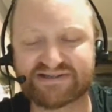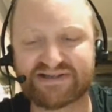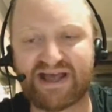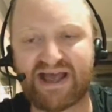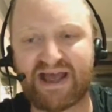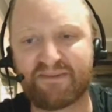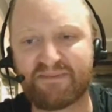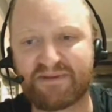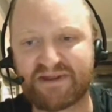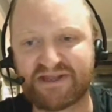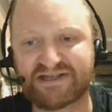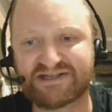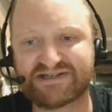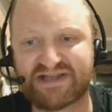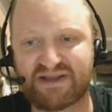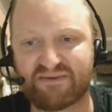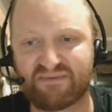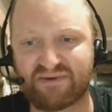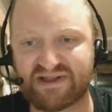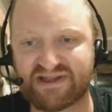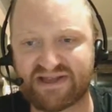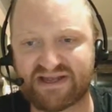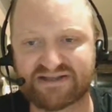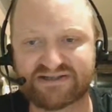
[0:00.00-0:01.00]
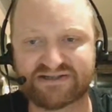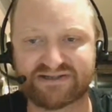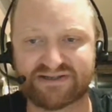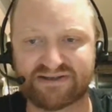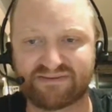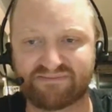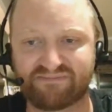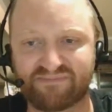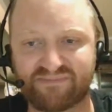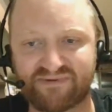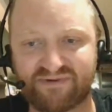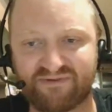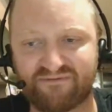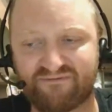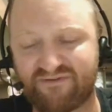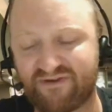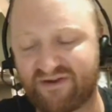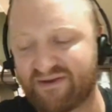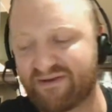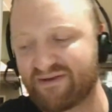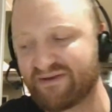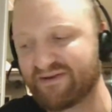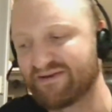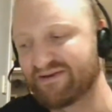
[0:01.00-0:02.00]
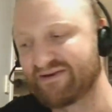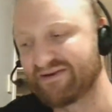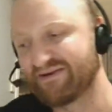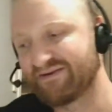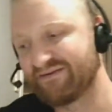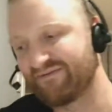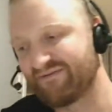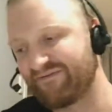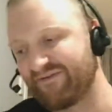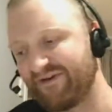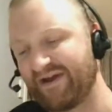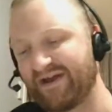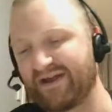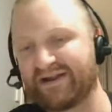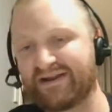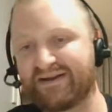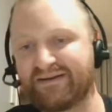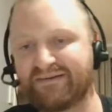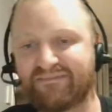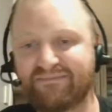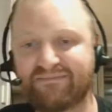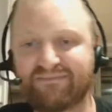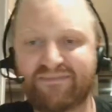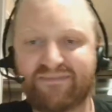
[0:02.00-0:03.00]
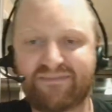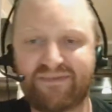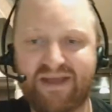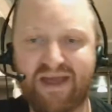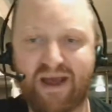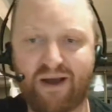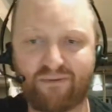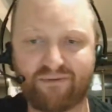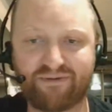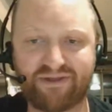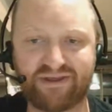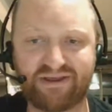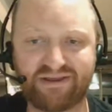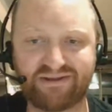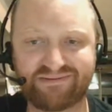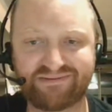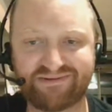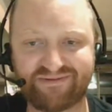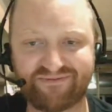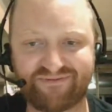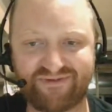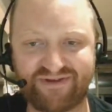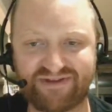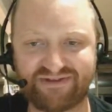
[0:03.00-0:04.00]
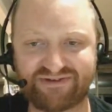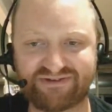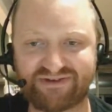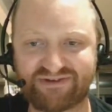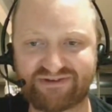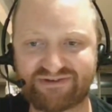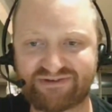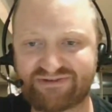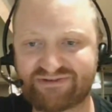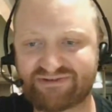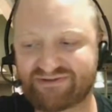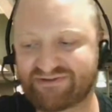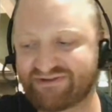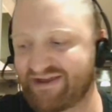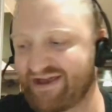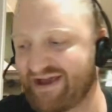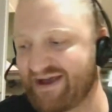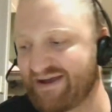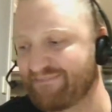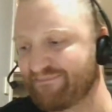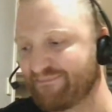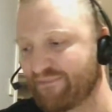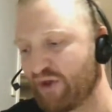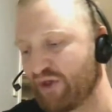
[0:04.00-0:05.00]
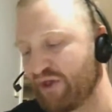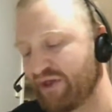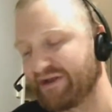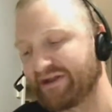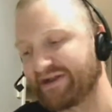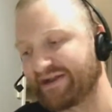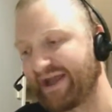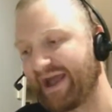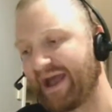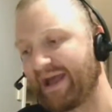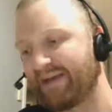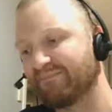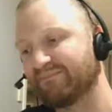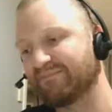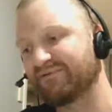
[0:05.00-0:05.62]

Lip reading: I mean, you see what he does to fit in healthy defences early in game.